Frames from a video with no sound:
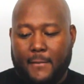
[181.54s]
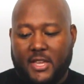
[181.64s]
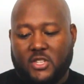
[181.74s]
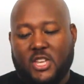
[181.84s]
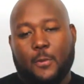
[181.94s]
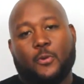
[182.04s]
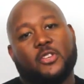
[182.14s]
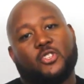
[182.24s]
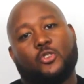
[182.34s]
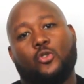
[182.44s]
is deeper
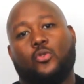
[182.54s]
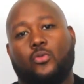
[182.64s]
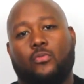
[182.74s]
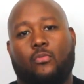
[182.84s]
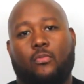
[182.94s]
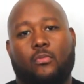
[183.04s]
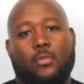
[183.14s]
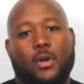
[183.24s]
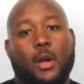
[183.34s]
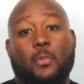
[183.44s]
than school,
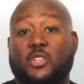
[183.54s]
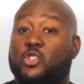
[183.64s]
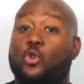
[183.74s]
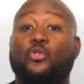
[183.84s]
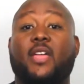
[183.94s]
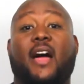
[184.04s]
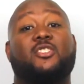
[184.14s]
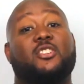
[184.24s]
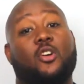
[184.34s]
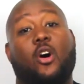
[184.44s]
but school
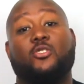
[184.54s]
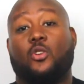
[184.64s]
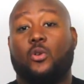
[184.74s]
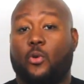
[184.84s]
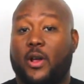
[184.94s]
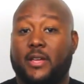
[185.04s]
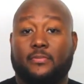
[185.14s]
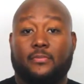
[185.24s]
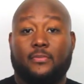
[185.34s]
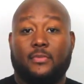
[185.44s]
knowledge is also great.
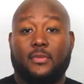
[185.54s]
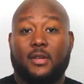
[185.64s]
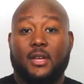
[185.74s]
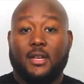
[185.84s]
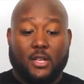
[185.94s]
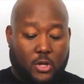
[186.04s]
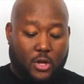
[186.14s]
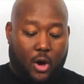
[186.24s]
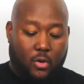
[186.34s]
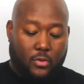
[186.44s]
You
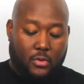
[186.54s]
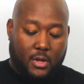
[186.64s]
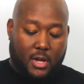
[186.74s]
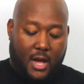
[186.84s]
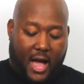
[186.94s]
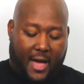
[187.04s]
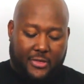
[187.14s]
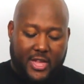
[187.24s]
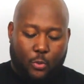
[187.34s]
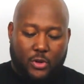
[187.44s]
know, I
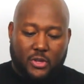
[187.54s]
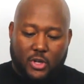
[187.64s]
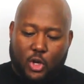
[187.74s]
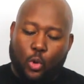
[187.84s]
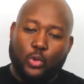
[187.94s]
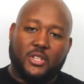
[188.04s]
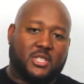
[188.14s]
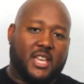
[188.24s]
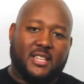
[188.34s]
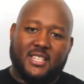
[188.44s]
think one of the
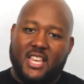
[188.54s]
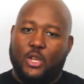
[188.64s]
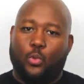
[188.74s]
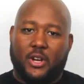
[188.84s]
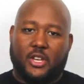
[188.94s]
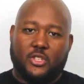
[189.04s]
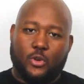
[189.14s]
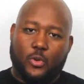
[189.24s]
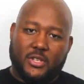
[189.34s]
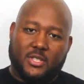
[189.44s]
coolest things anyone can
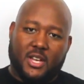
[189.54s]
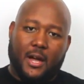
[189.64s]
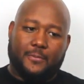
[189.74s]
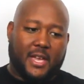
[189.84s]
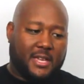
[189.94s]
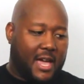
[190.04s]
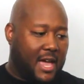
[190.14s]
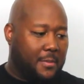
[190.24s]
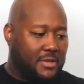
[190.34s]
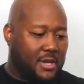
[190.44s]
do is to up their
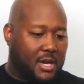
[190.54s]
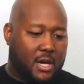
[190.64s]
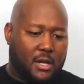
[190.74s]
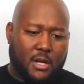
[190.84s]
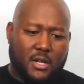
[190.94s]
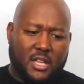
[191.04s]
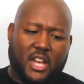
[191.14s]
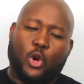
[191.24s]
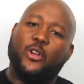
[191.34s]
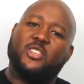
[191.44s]
game and
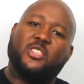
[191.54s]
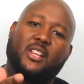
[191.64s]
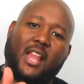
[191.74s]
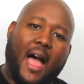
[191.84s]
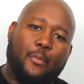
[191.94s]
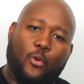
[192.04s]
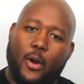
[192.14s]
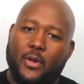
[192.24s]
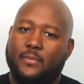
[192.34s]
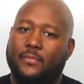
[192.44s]
increase their
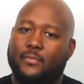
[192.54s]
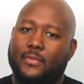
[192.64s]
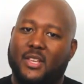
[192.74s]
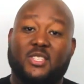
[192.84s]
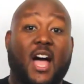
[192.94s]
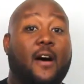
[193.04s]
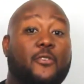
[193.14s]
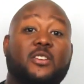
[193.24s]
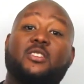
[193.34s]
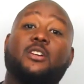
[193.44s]
library. It's time
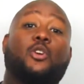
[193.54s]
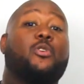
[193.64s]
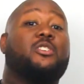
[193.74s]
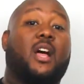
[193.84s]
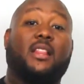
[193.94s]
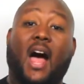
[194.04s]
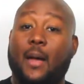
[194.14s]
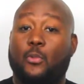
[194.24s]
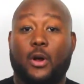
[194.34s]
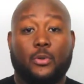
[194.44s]
for us to increase our
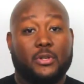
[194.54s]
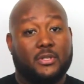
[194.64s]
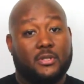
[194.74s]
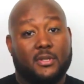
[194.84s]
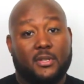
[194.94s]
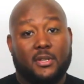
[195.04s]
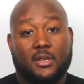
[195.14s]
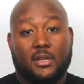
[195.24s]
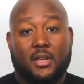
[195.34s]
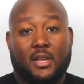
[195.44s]
libraries.
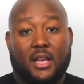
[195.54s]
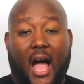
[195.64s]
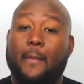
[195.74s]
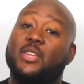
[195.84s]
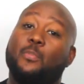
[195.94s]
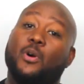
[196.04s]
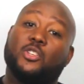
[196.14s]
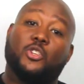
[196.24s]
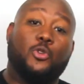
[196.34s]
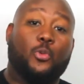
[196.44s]
How many
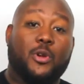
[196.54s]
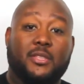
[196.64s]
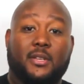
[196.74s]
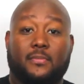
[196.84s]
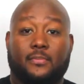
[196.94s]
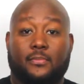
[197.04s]
books are you reading?